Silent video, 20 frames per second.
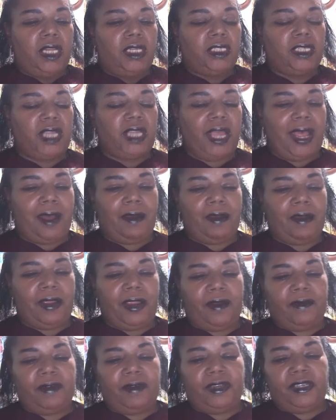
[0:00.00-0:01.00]
Now,
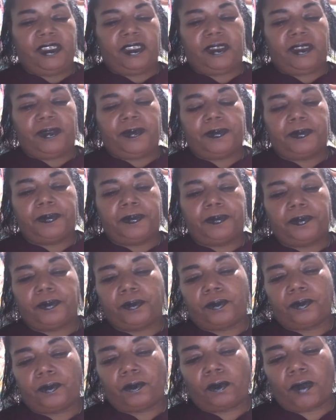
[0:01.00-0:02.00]
Aries
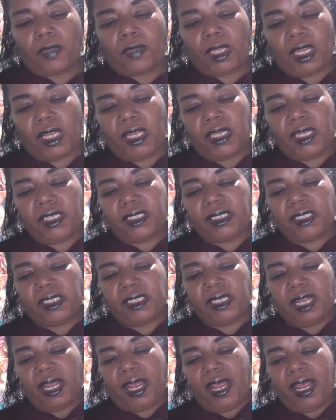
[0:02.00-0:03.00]
is
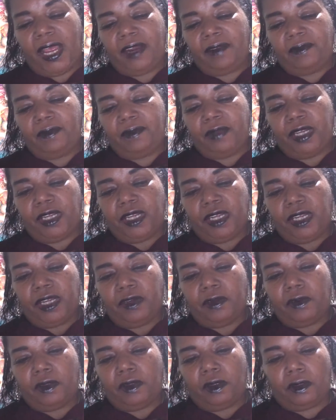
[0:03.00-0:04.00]
letting me
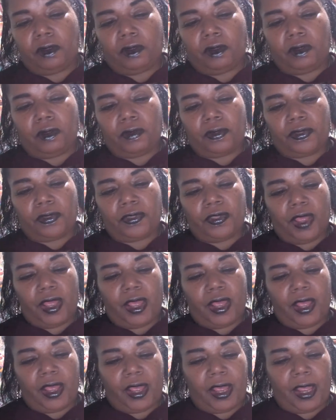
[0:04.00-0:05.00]
know
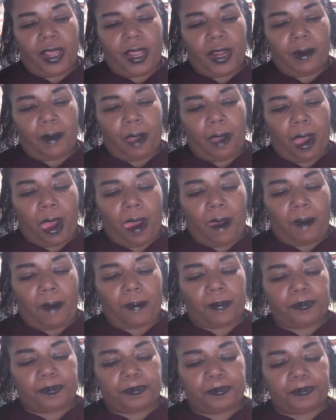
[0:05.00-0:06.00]
that
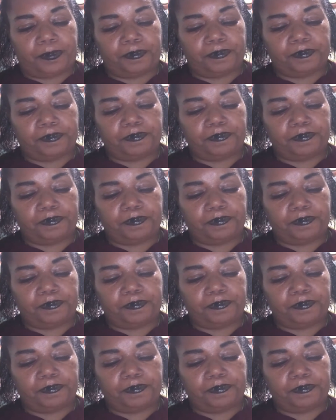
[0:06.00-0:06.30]
um